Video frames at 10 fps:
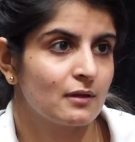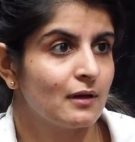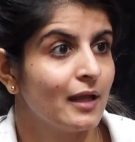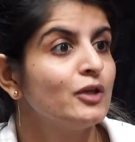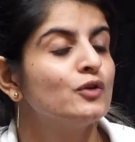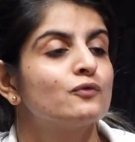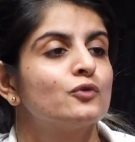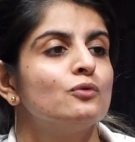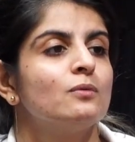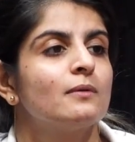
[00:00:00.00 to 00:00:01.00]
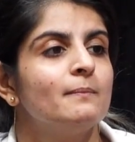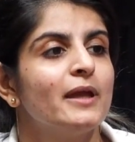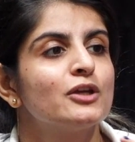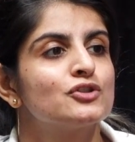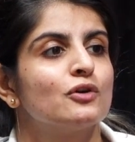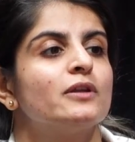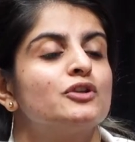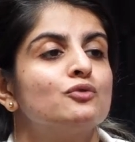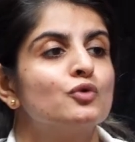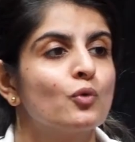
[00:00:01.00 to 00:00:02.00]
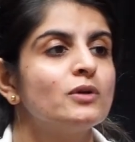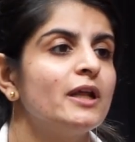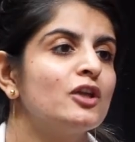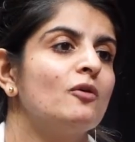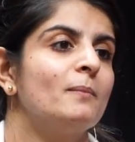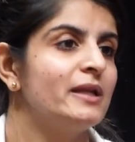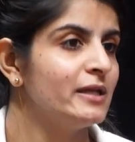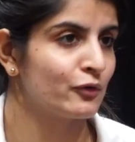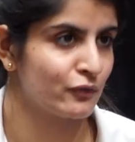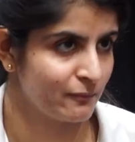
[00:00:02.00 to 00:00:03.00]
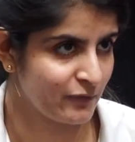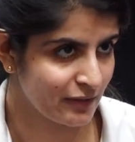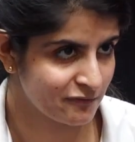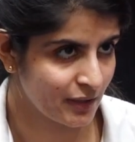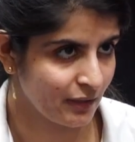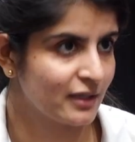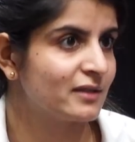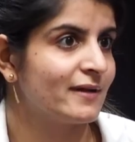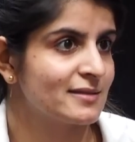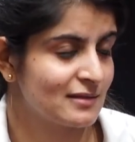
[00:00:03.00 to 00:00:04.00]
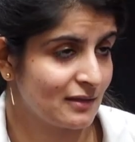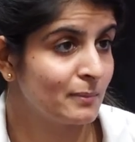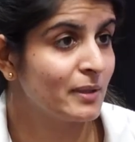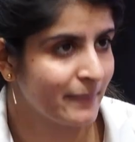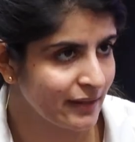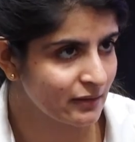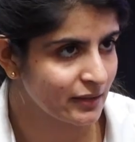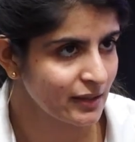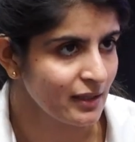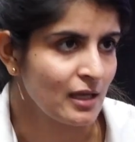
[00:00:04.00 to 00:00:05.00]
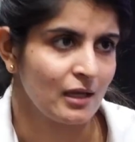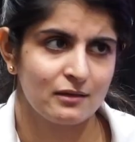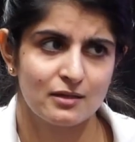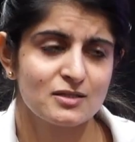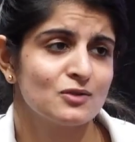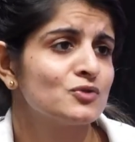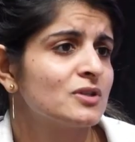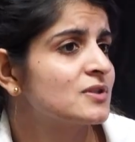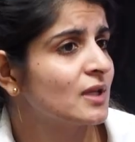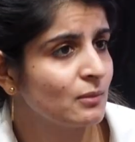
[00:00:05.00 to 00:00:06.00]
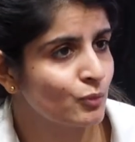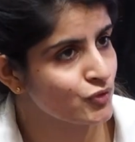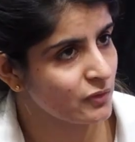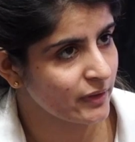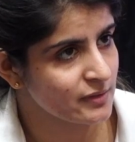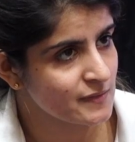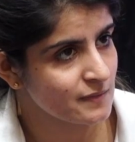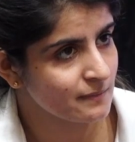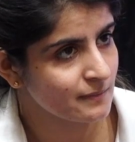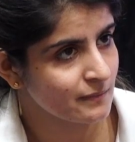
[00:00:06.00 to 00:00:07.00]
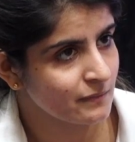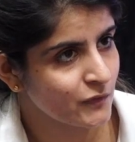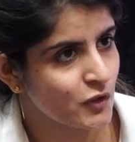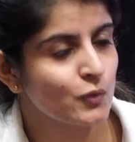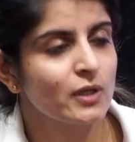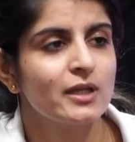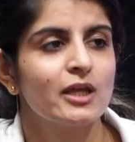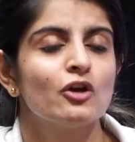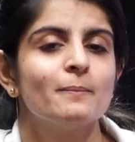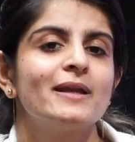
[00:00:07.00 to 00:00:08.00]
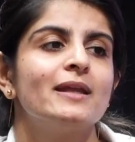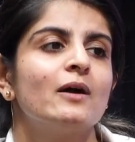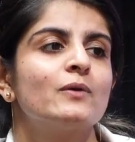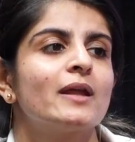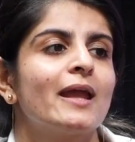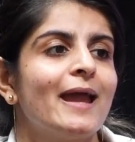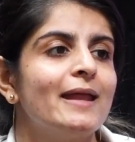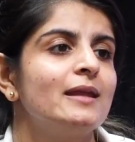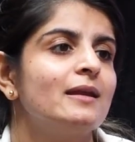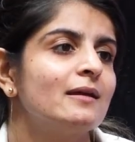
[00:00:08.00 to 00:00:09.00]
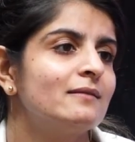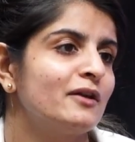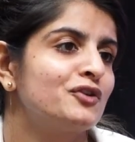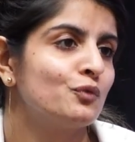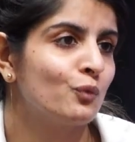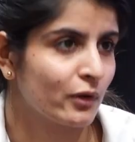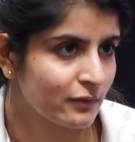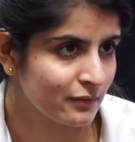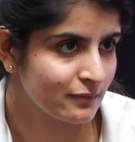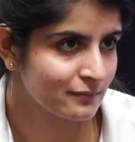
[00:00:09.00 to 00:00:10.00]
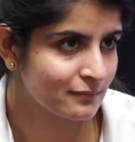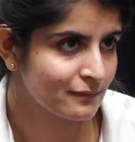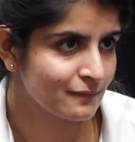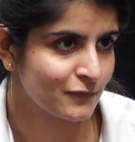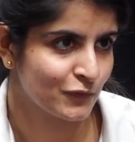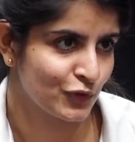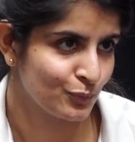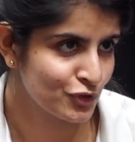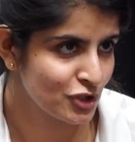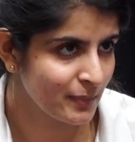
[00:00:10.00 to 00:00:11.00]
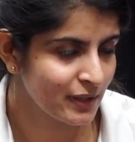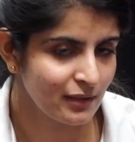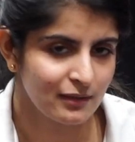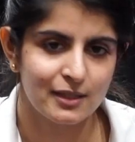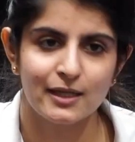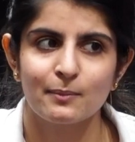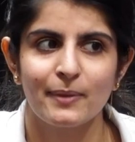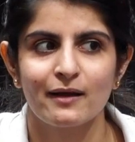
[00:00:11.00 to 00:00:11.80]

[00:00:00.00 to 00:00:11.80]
Like you have to make sure that you don't take your money out from FD, otherwise there will be a penalty. There is no such thing in mutual funds. You can take your money out any day that you want. Put your money, take it back.